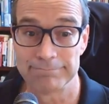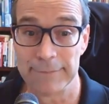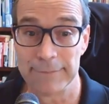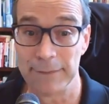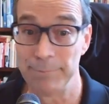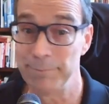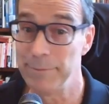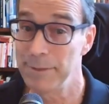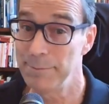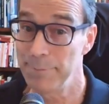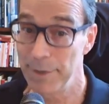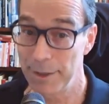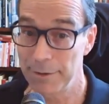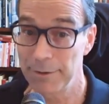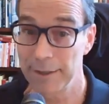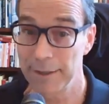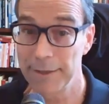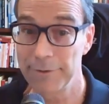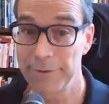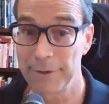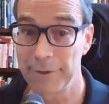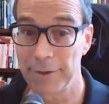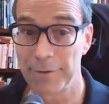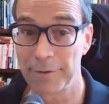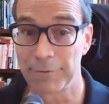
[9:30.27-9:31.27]
And you better
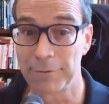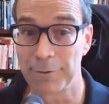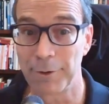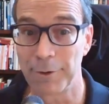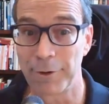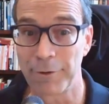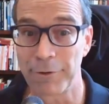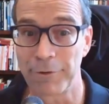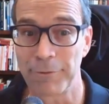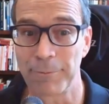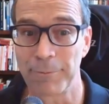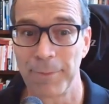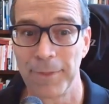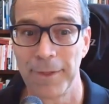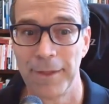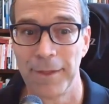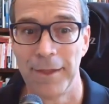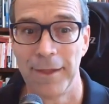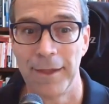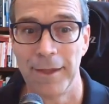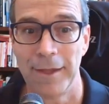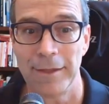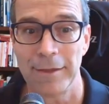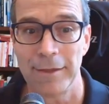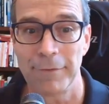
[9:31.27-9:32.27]
get there, of course.
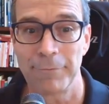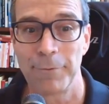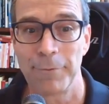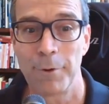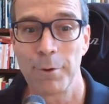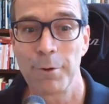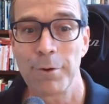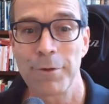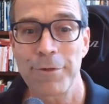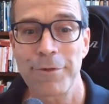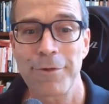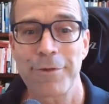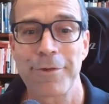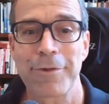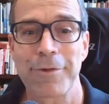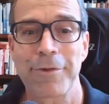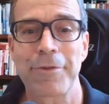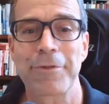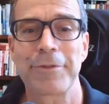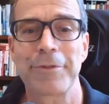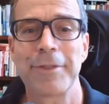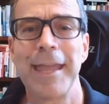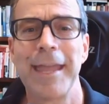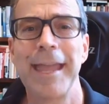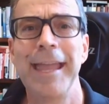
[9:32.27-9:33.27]
The focus is to
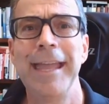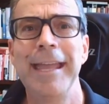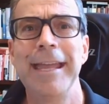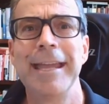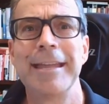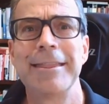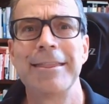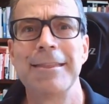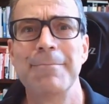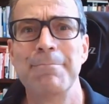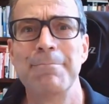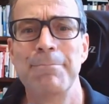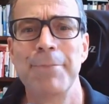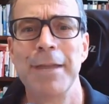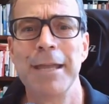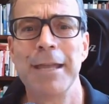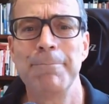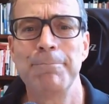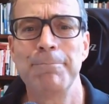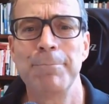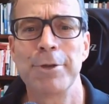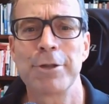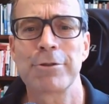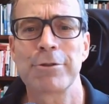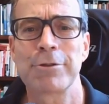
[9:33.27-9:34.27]
stay at the
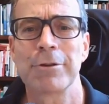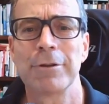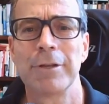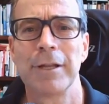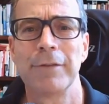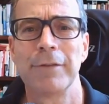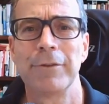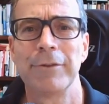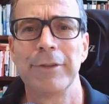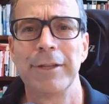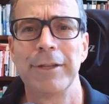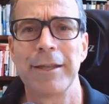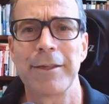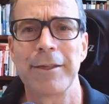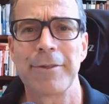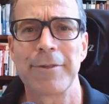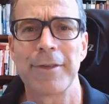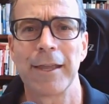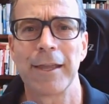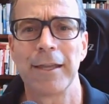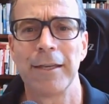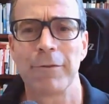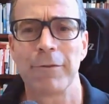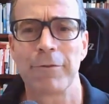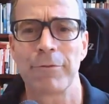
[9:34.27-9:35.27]
big picture level that
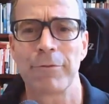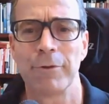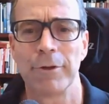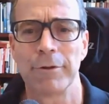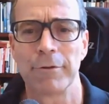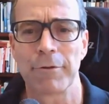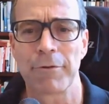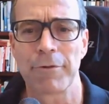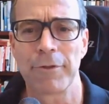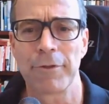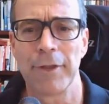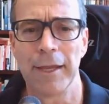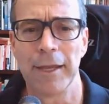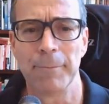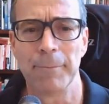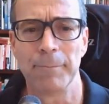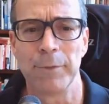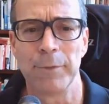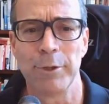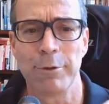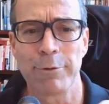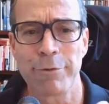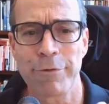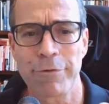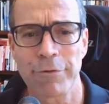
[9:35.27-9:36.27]
executives will understand.
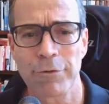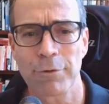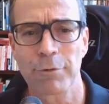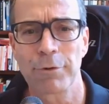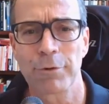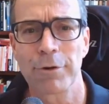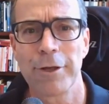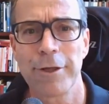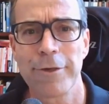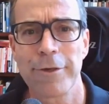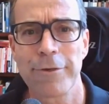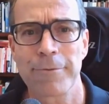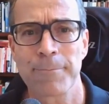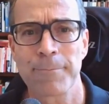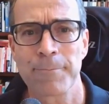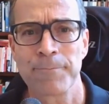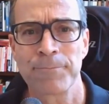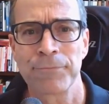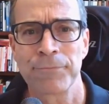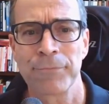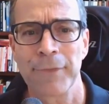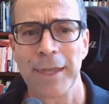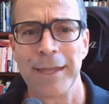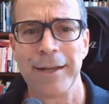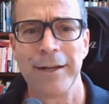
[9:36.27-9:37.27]
Use stories
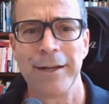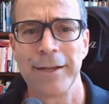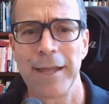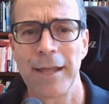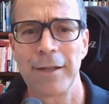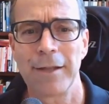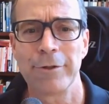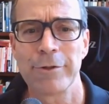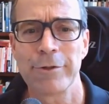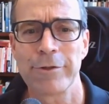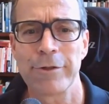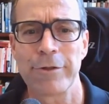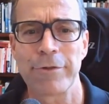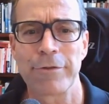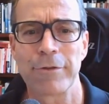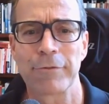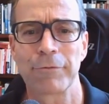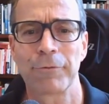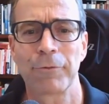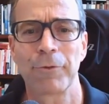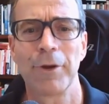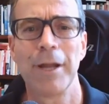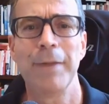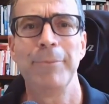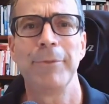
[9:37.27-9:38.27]
and analogies to
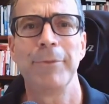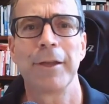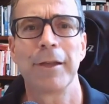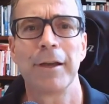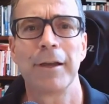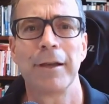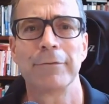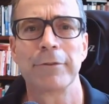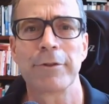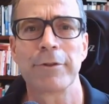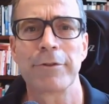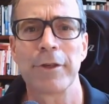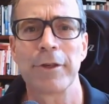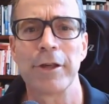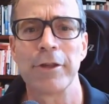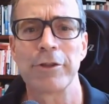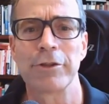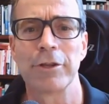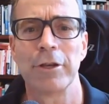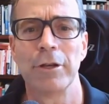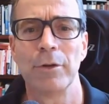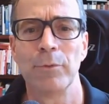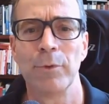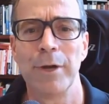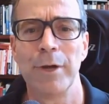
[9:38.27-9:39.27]
frame the
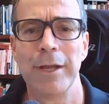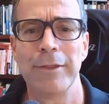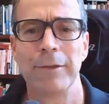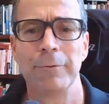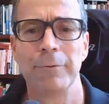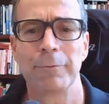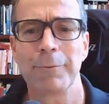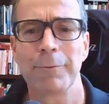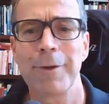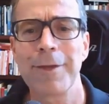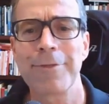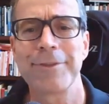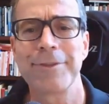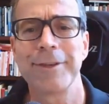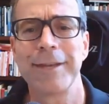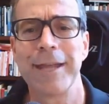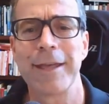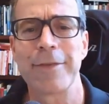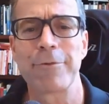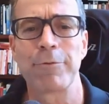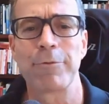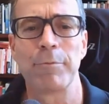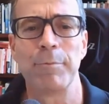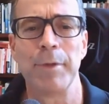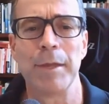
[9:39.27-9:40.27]
conversation in a way that
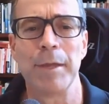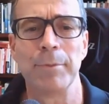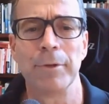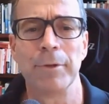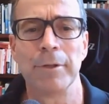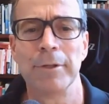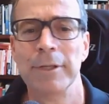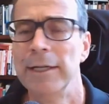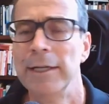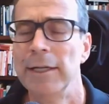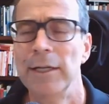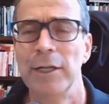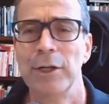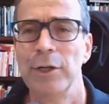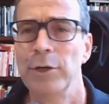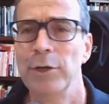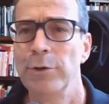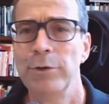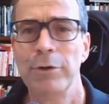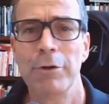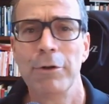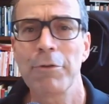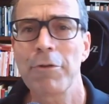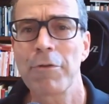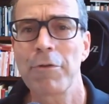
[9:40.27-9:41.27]
resonates with people
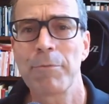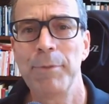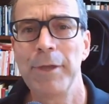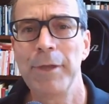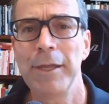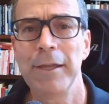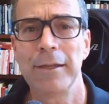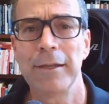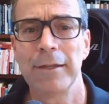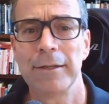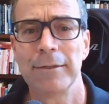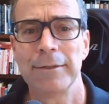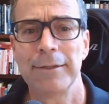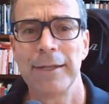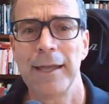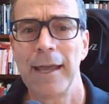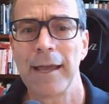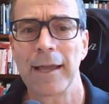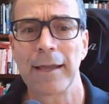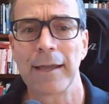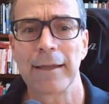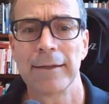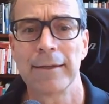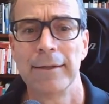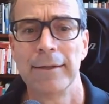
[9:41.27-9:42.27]
who don't speak
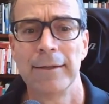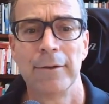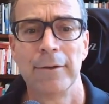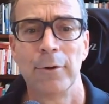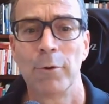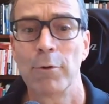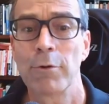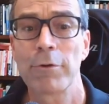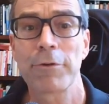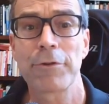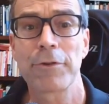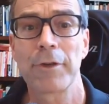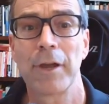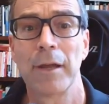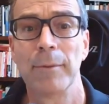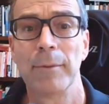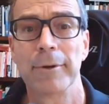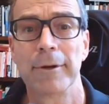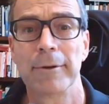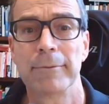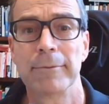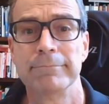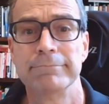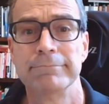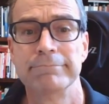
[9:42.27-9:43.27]
tech or
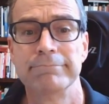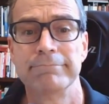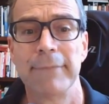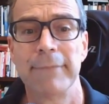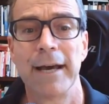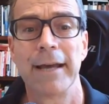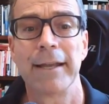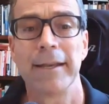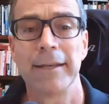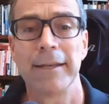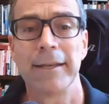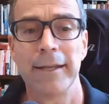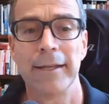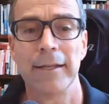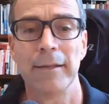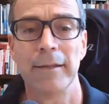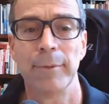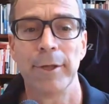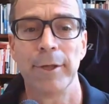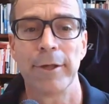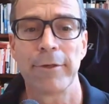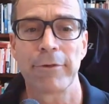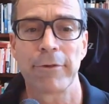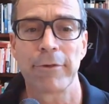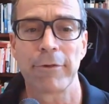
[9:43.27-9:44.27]
cyber on a daily
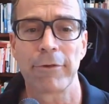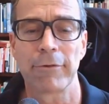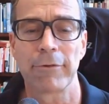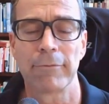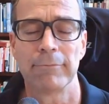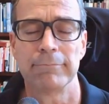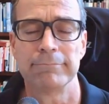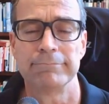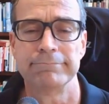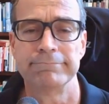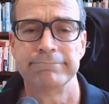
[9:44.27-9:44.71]
basis.